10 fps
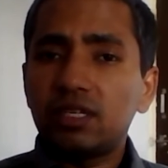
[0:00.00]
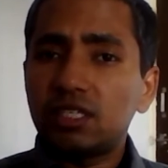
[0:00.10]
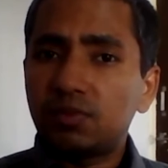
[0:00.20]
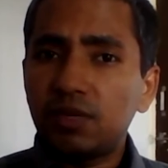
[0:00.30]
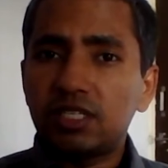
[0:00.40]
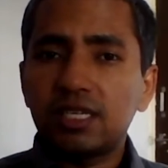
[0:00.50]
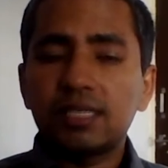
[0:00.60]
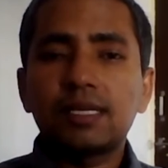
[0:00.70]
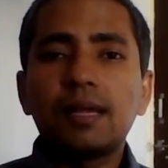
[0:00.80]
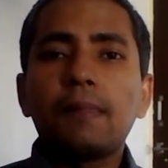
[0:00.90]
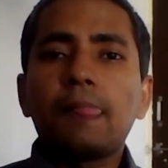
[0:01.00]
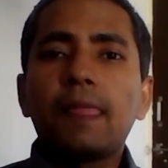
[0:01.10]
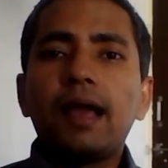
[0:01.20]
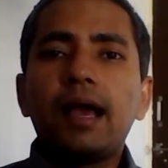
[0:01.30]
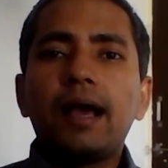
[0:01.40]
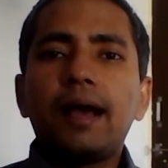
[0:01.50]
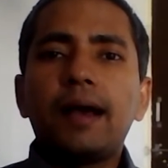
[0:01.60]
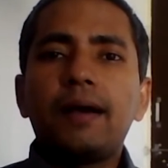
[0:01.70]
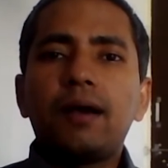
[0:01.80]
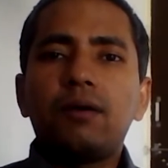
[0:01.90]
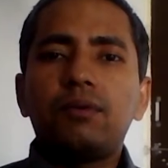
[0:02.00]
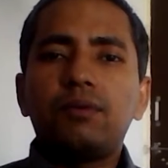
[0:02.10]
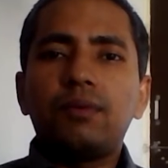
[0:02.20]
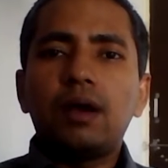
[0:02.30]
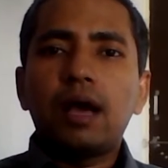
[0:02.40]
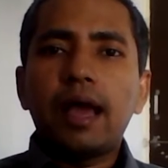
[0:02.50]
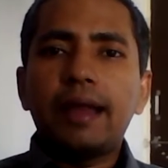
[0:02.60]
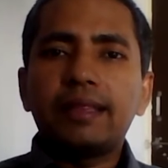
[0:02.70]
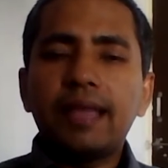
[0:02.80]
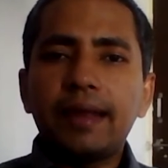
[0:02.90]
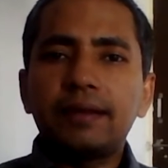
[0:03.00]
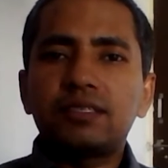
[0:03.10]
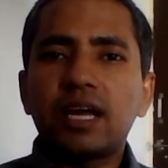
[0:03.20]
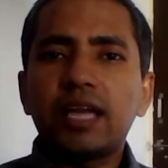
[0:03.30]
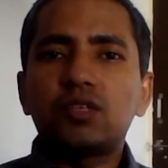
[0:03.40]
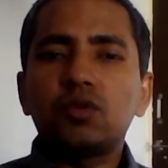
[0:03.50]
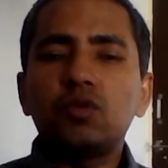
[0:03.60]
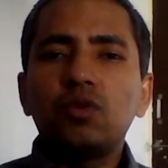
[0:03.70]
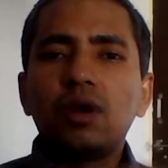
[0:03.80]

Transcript: speeches and then try to